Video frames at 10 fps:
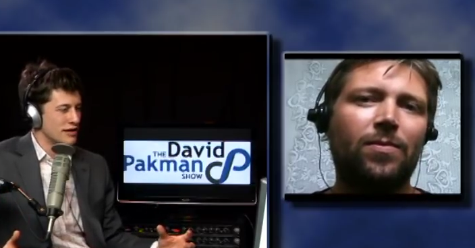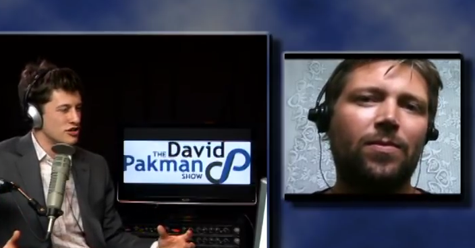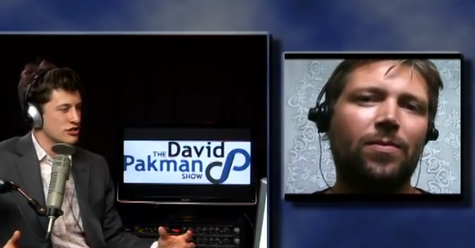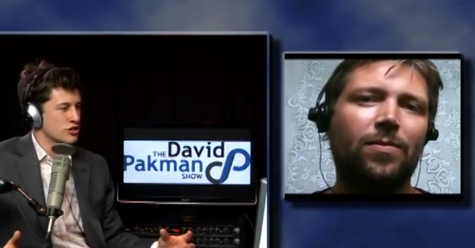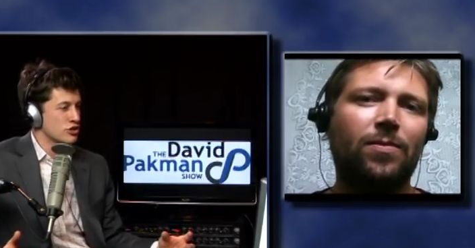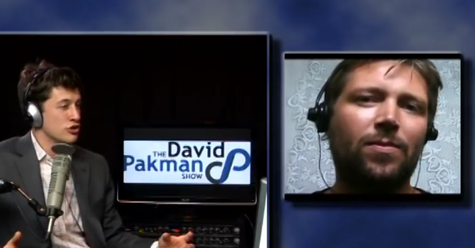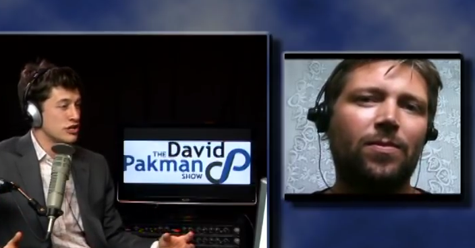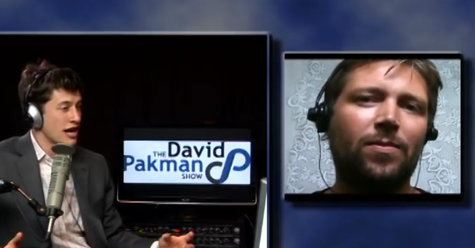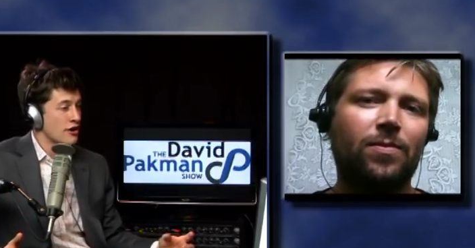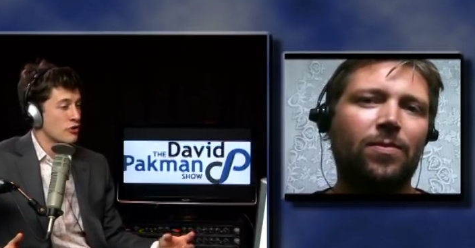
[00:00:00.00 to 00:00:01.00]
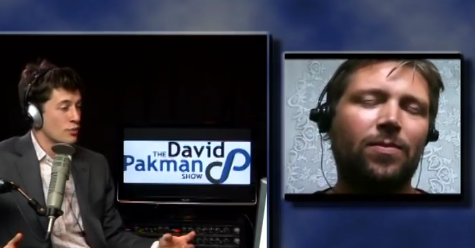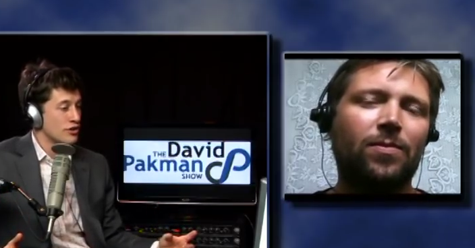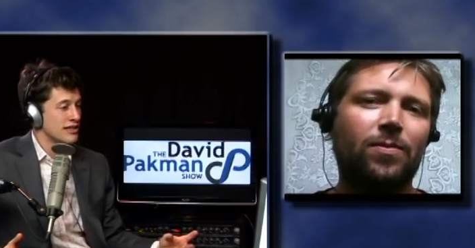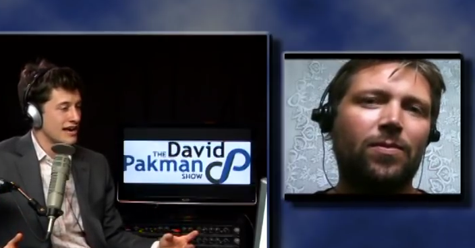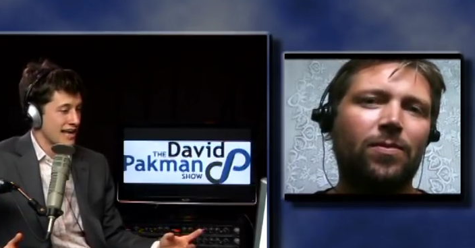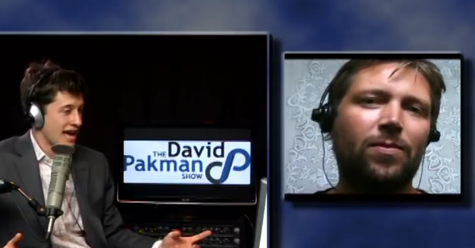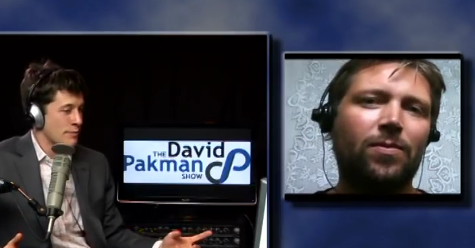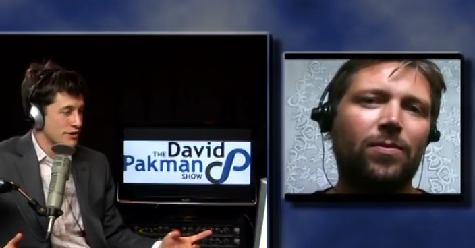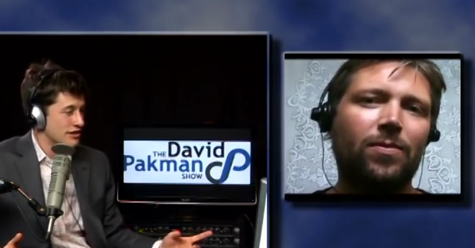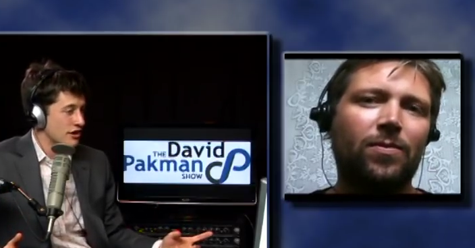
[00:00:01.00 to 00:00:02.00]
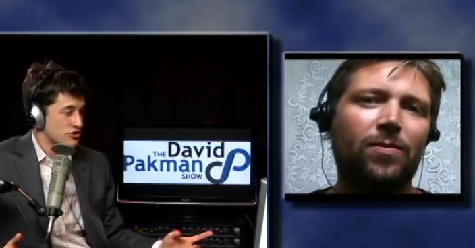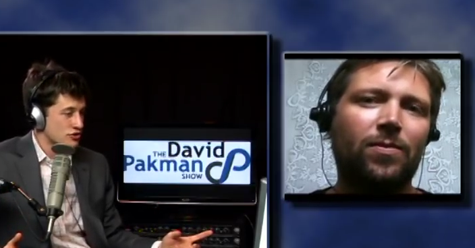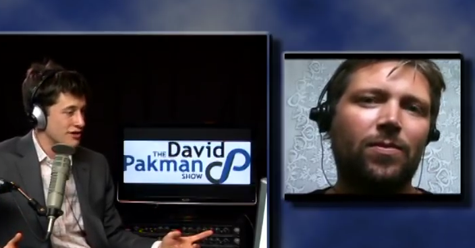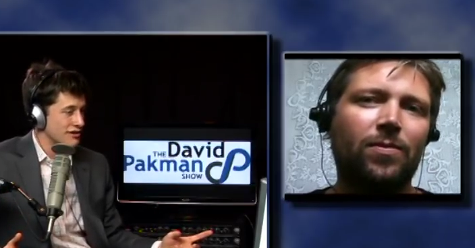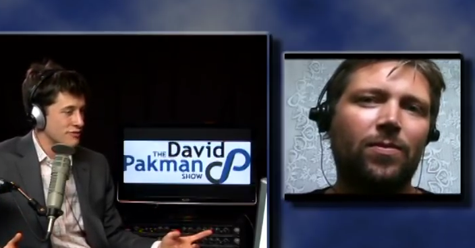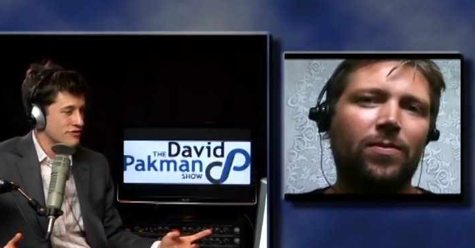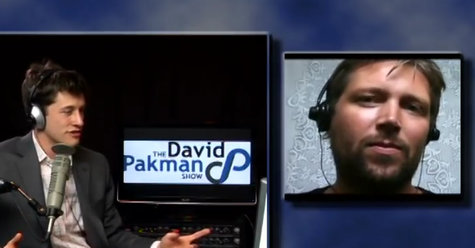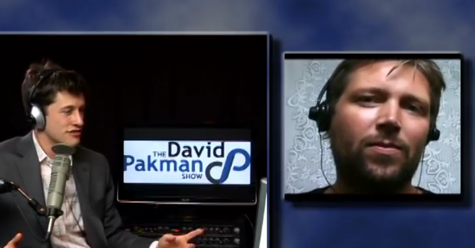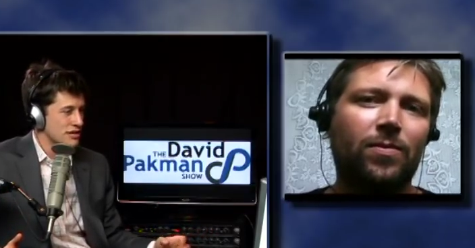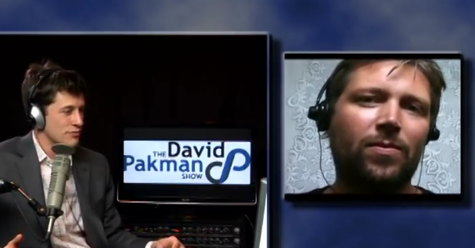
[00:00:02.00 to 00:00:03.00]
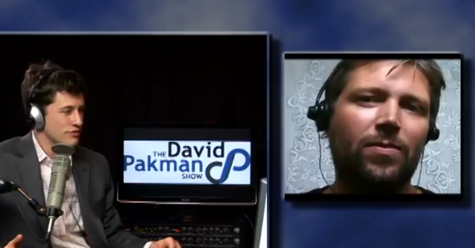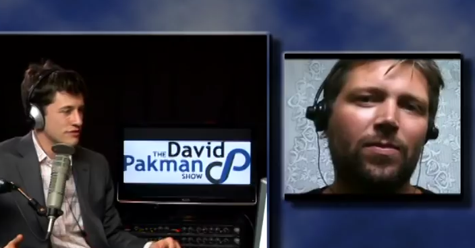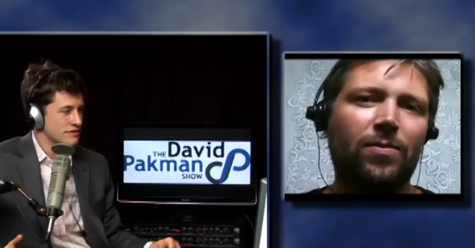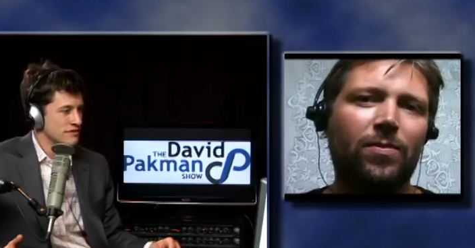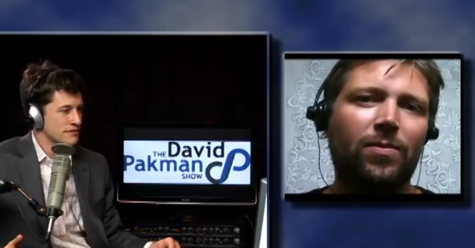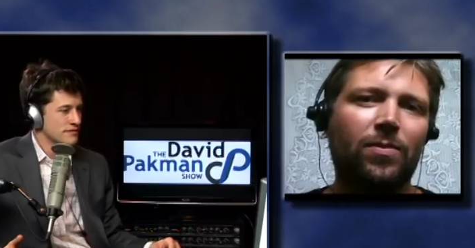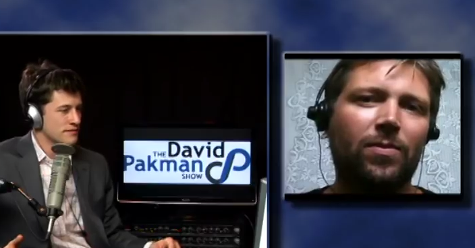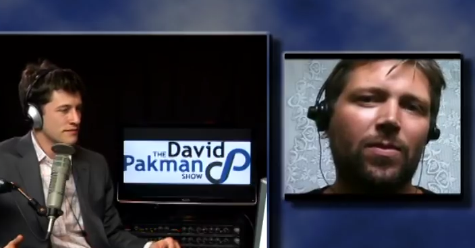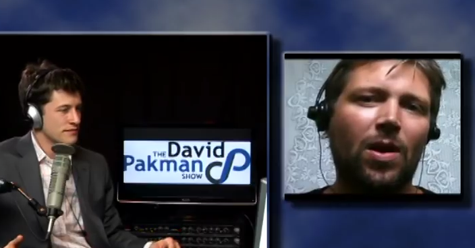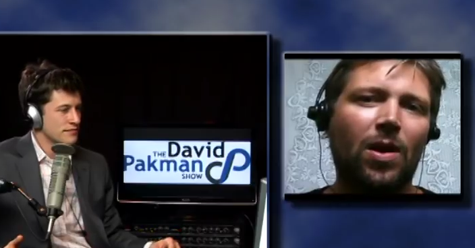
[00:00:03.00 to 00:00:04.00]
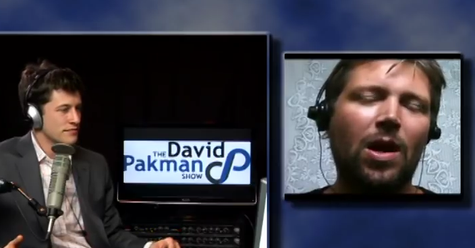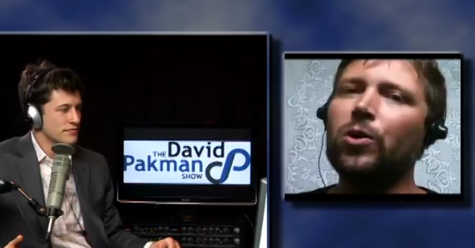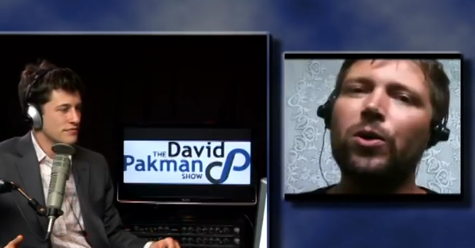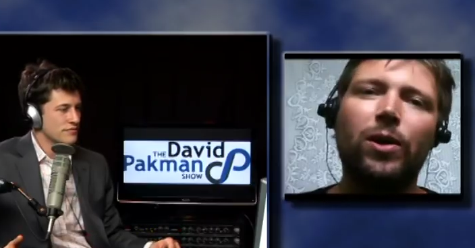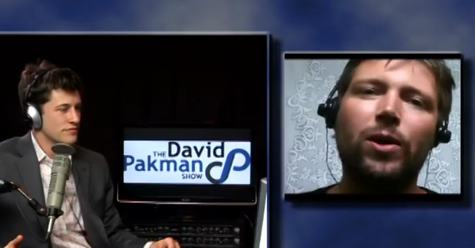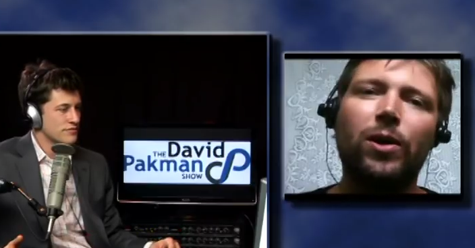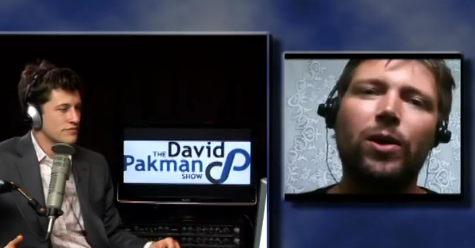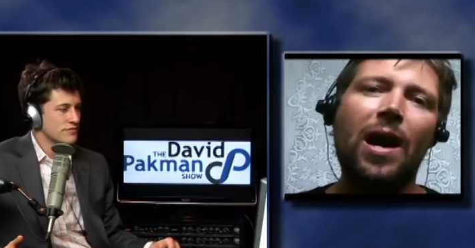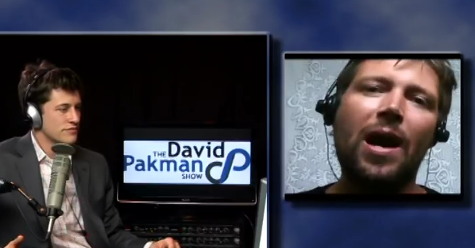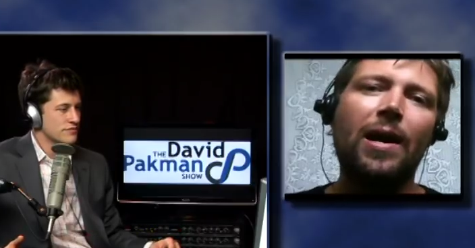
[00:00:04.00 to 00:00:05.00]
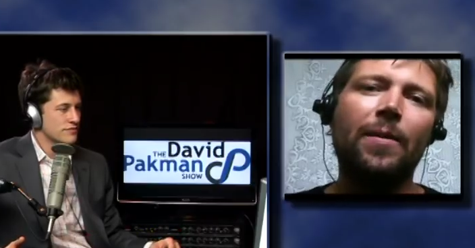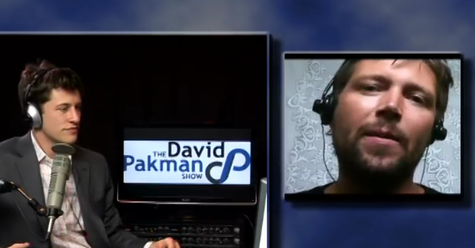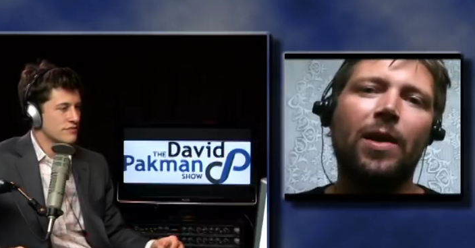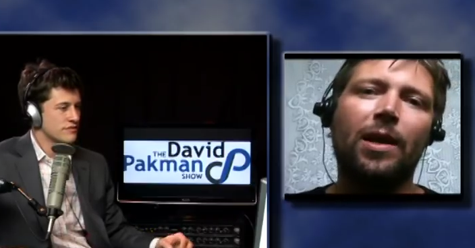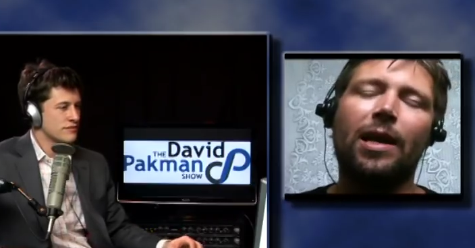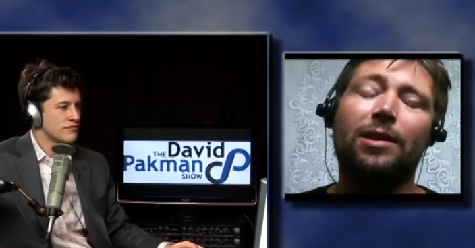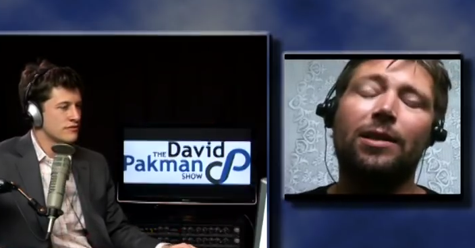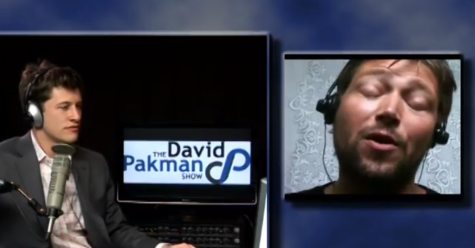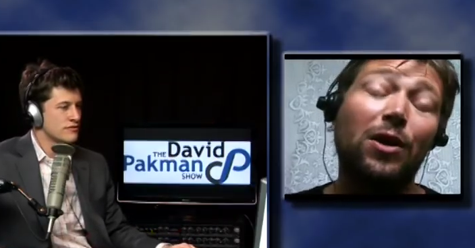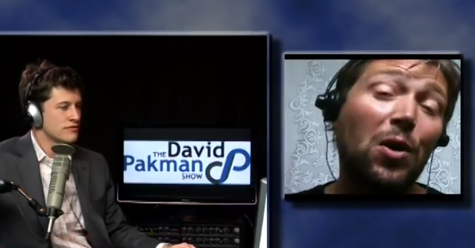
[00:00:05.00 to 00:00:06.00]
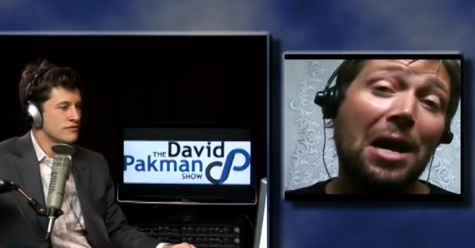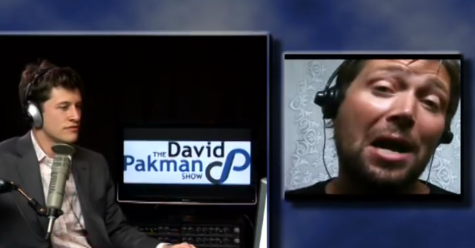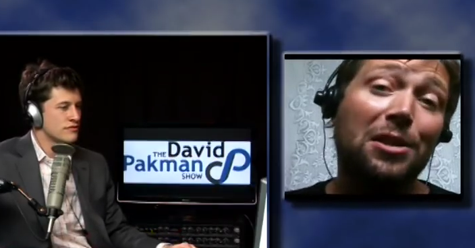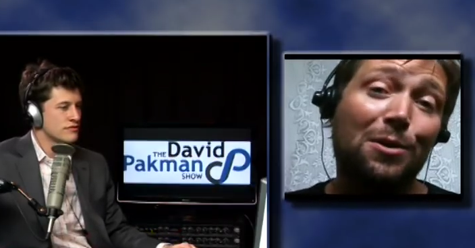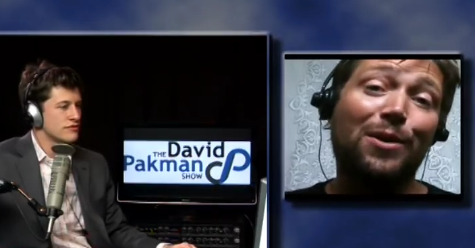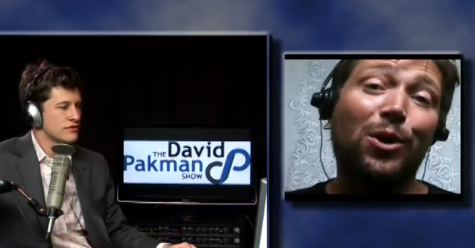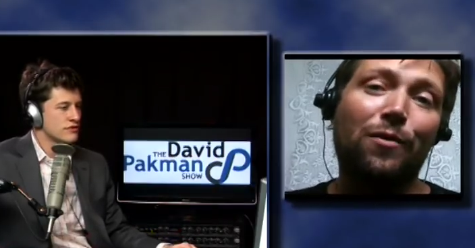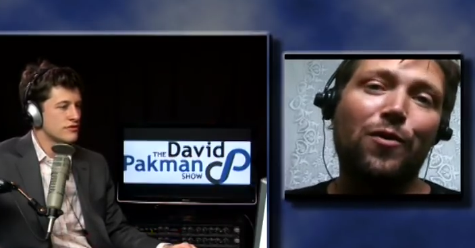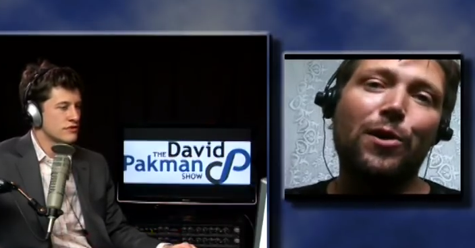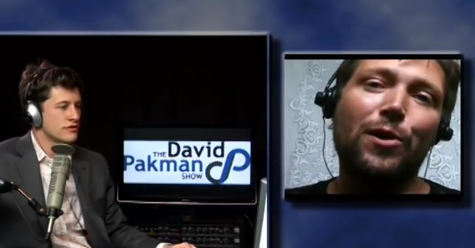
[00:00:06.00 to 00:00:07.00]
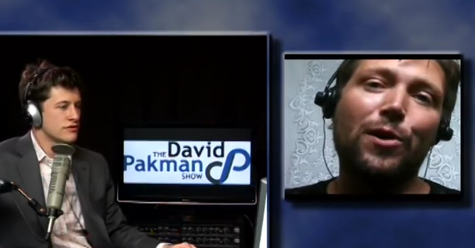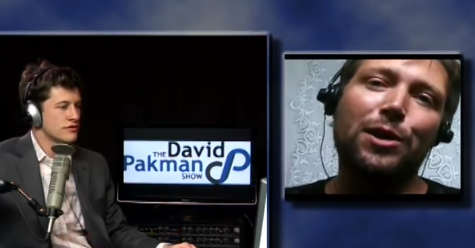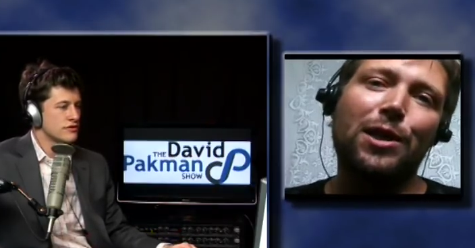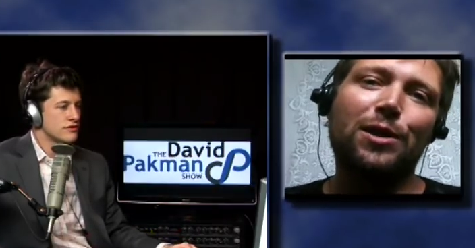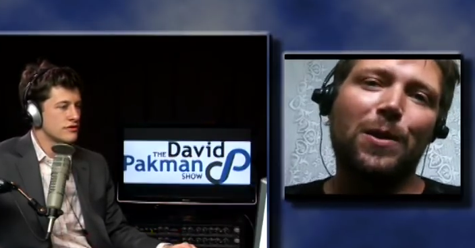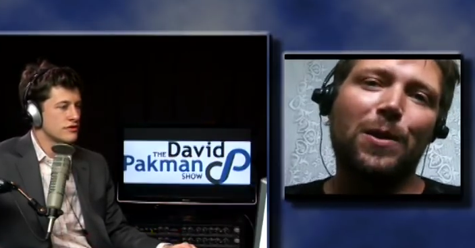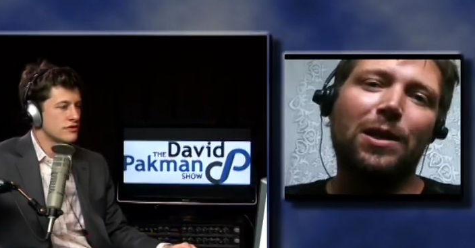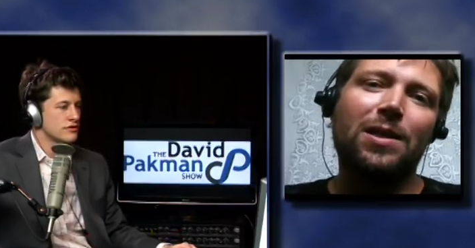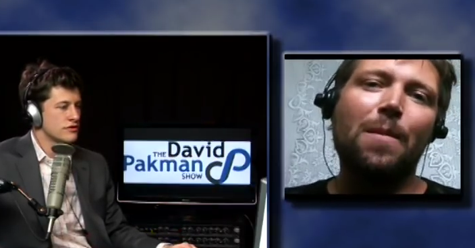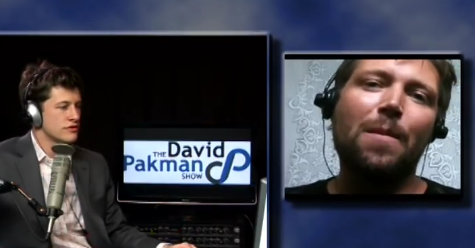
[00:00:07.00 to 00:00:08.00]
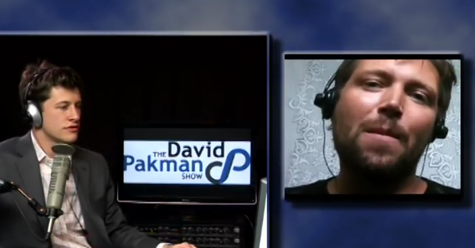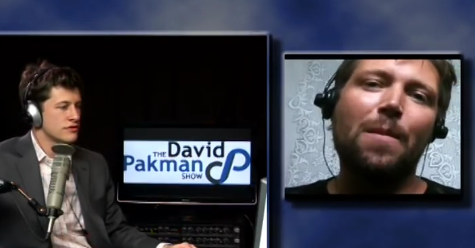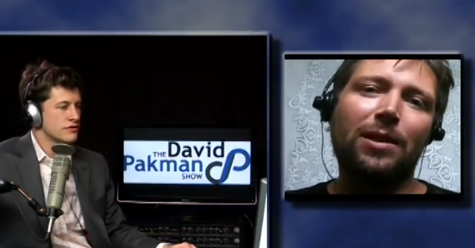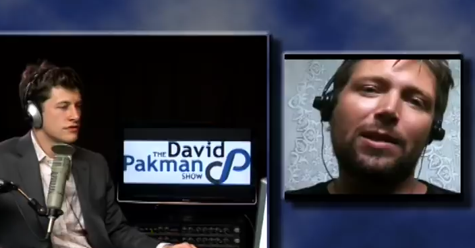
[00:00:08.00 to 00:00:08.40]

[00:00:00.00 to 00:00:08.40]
Speaker 1: but it just could not or would not happen in Australia, for example?
Speaker 2: It couldn't. It's a very long answer, but the quick version is because basically